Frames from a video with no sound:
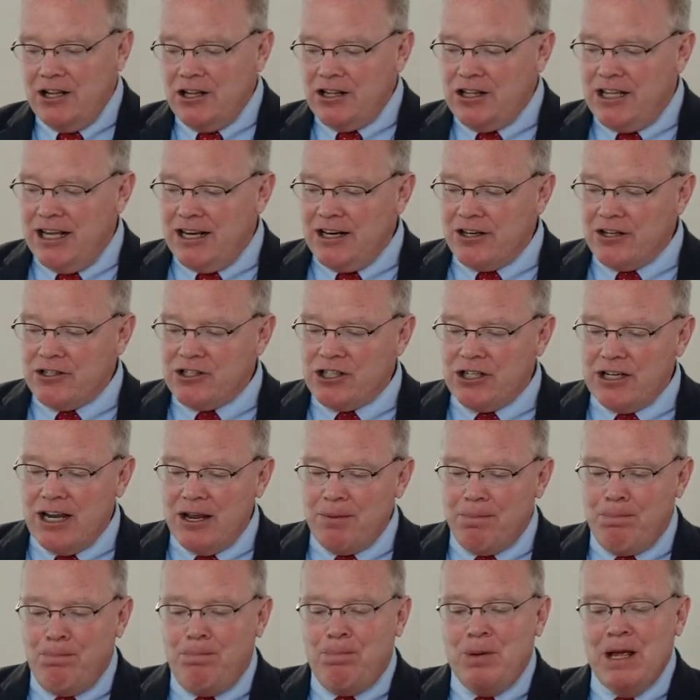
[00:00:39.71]
There's
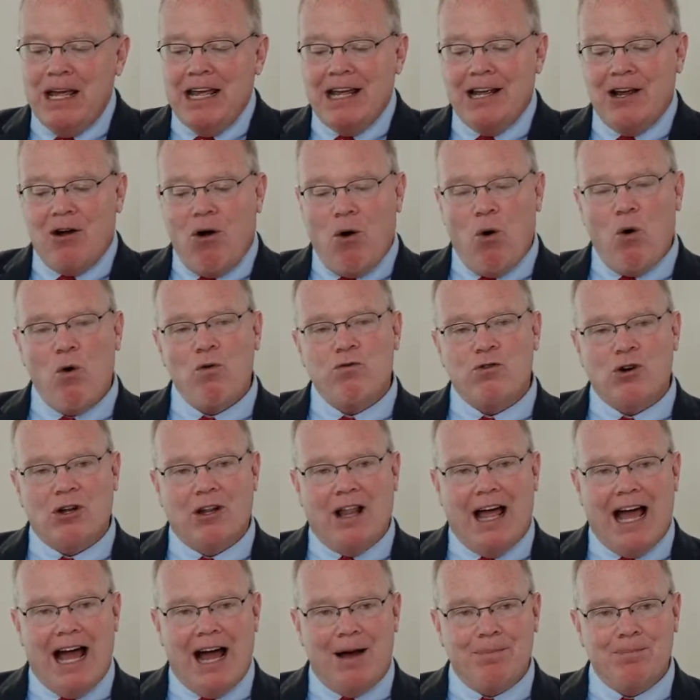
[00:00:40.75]
a big
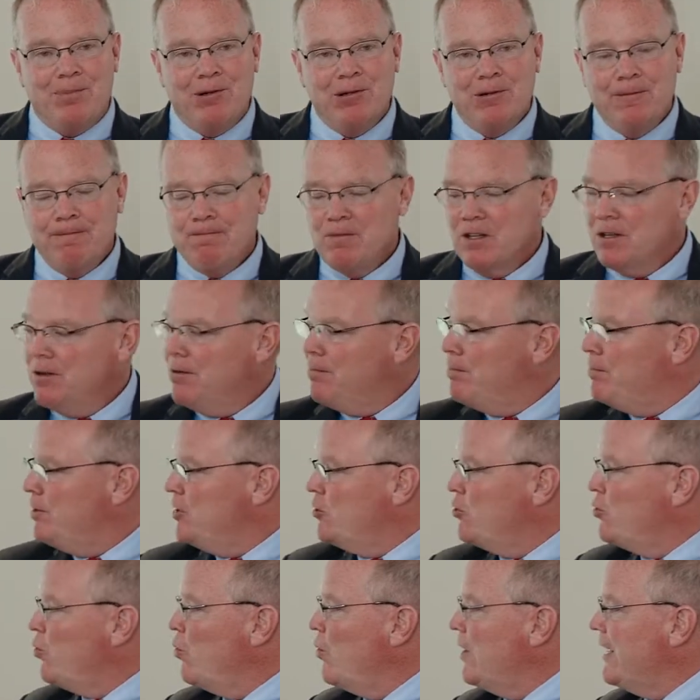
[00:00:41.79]
overlap
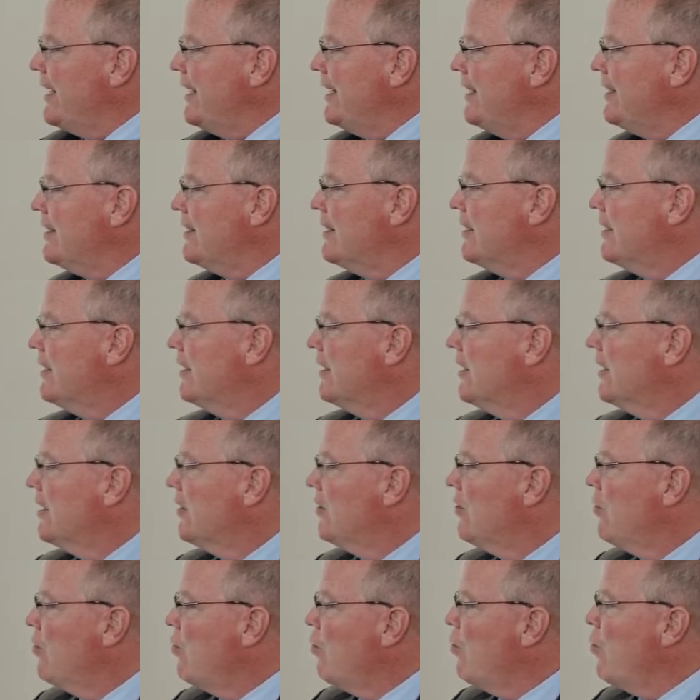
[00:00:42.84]
between
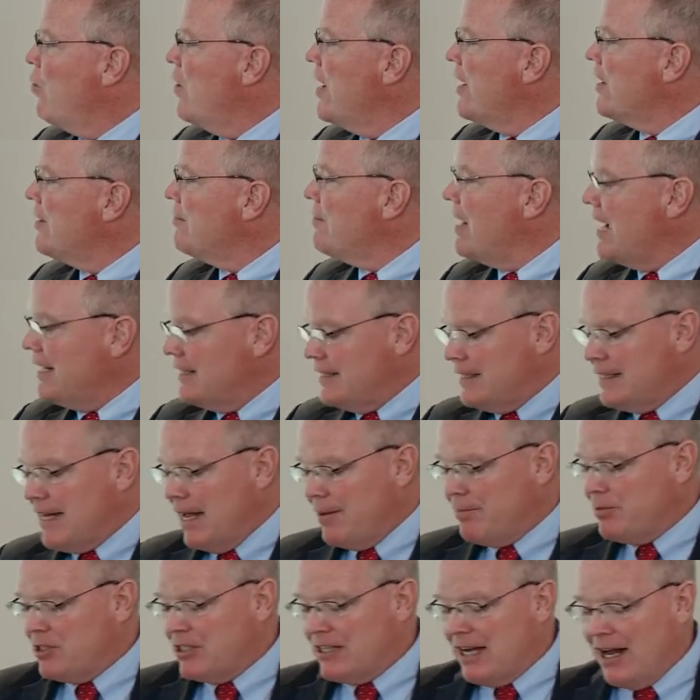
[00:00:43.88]
where my
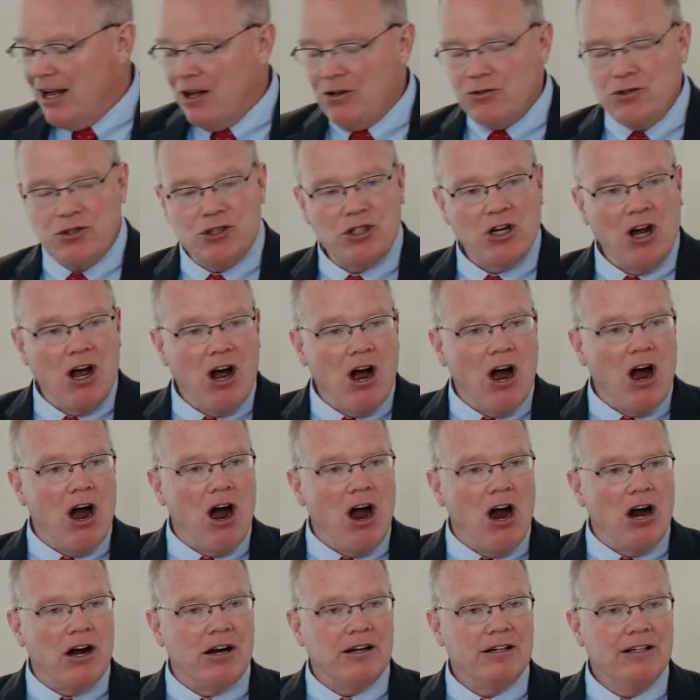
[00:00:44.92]
stem cells
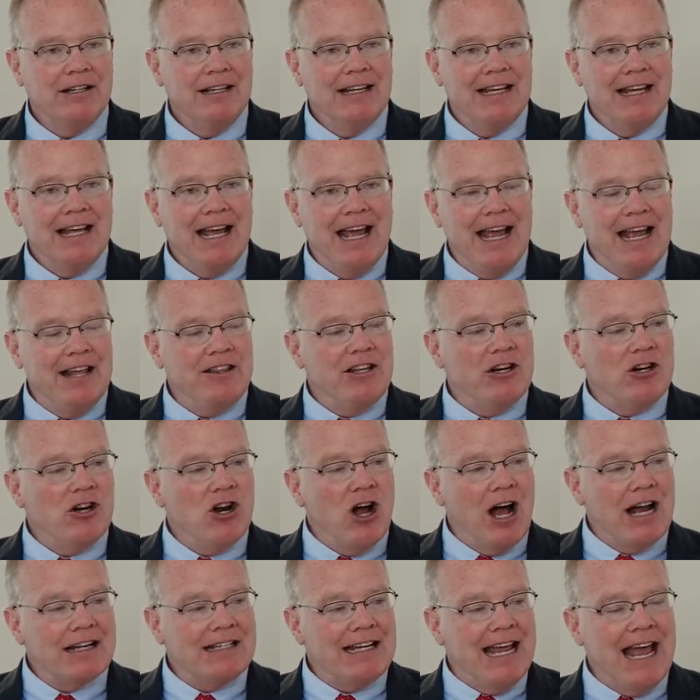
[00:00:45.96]
are, and they're
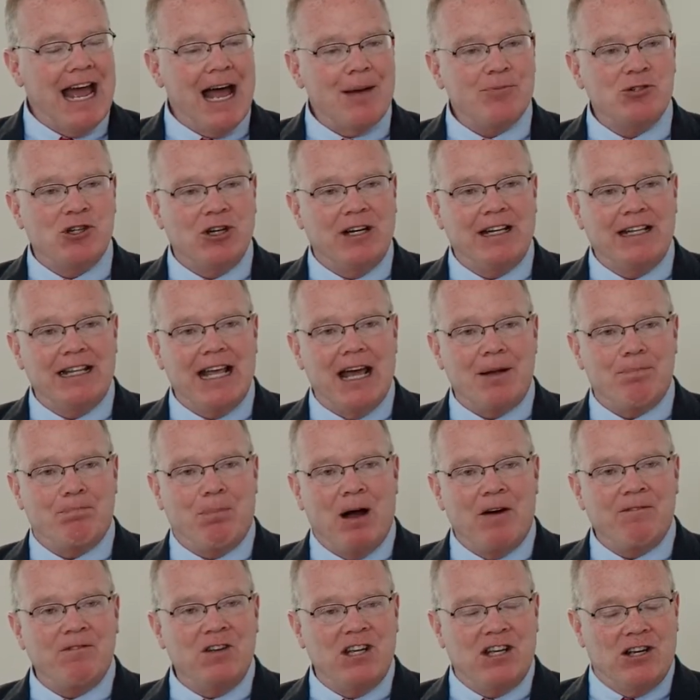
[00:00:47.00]
not captured in that
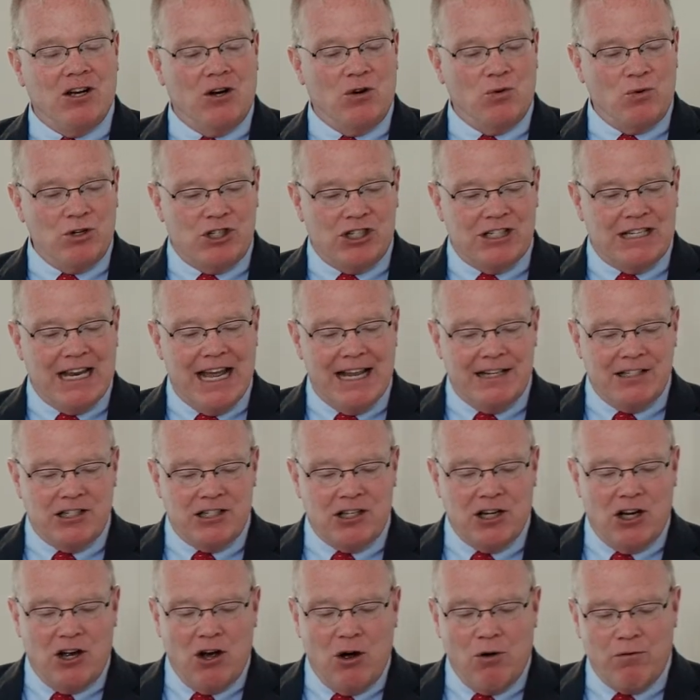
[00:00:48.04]
buffy coat, which tends
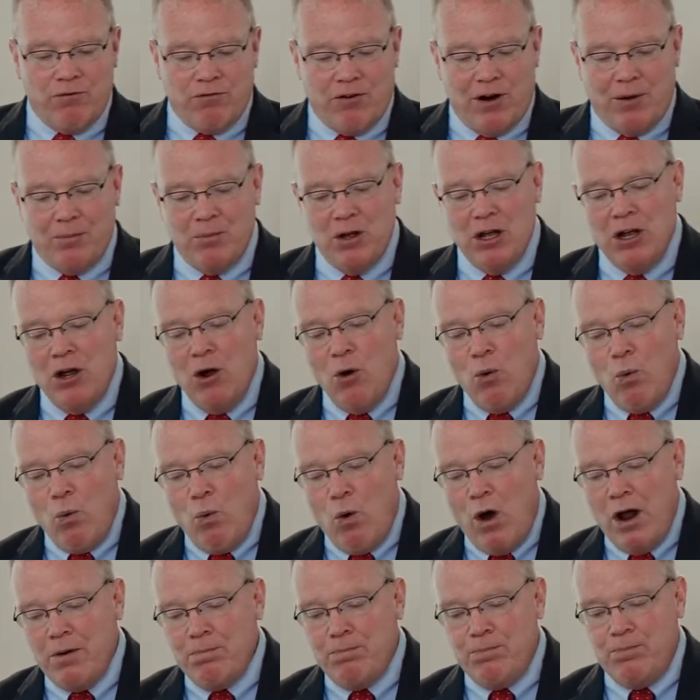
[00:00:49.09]
to go from
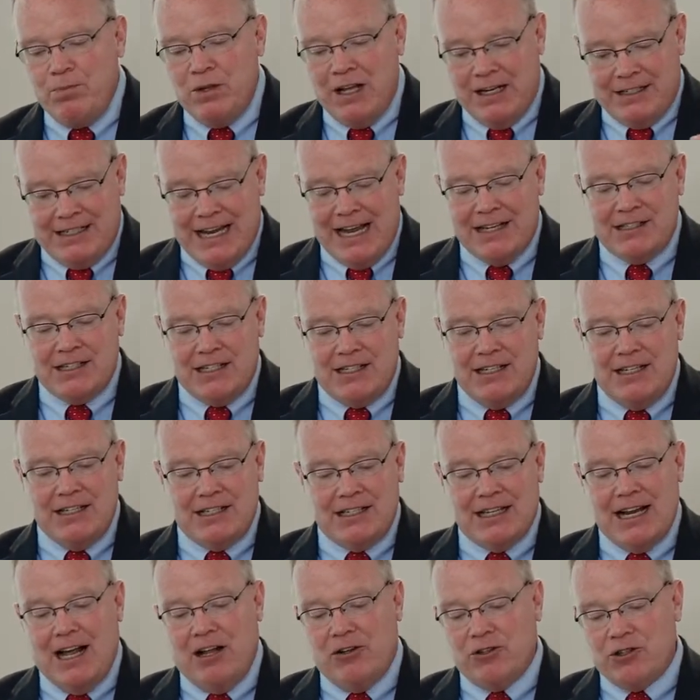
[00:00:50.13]
a density
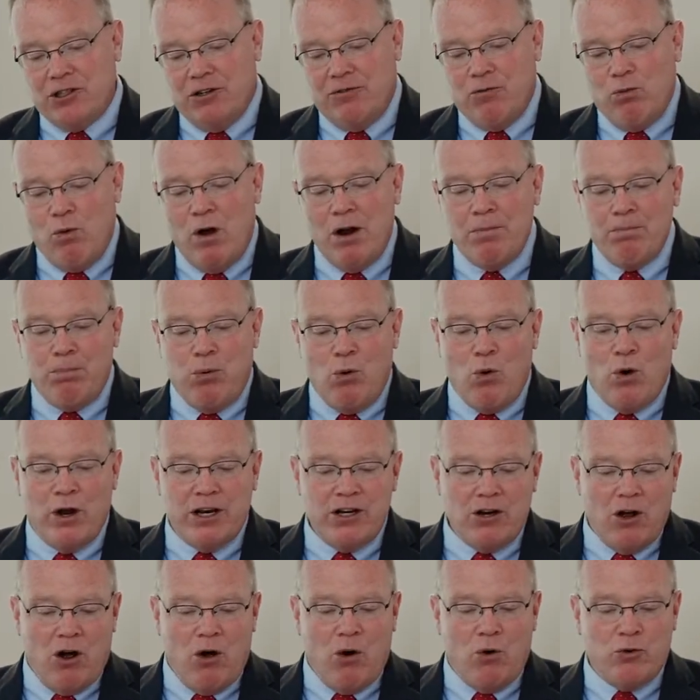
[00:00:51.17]
cells of
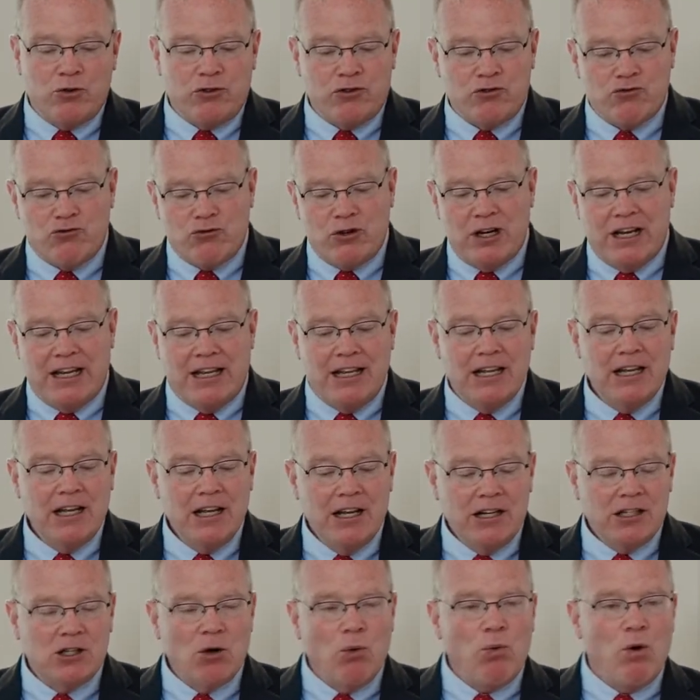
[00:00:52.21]
1.03
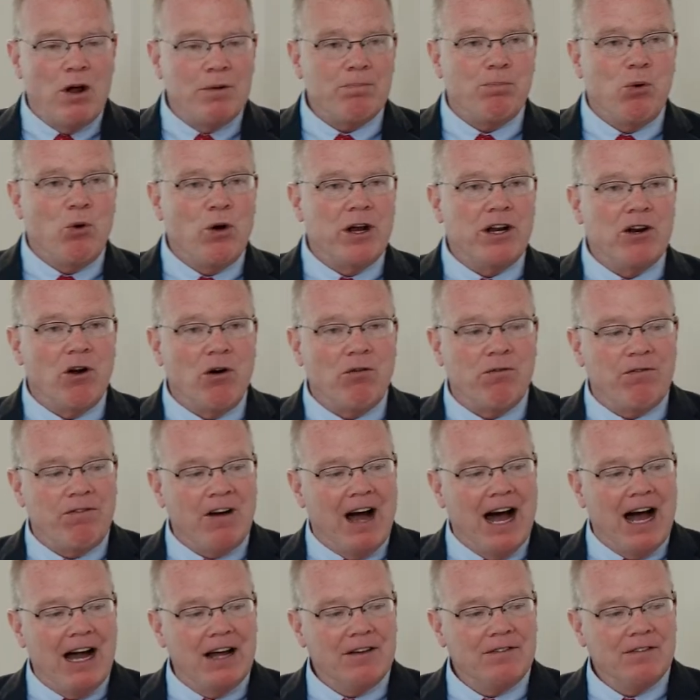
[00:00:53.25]
to
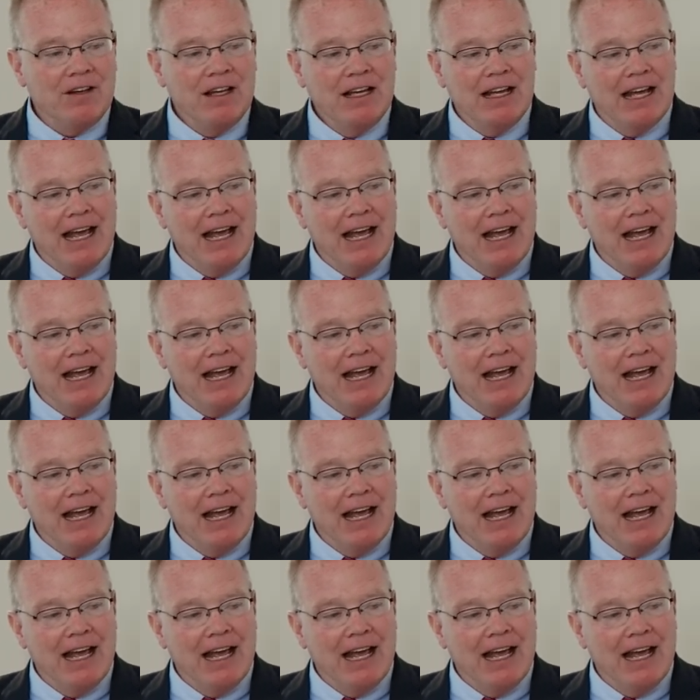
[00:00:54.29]
1.05.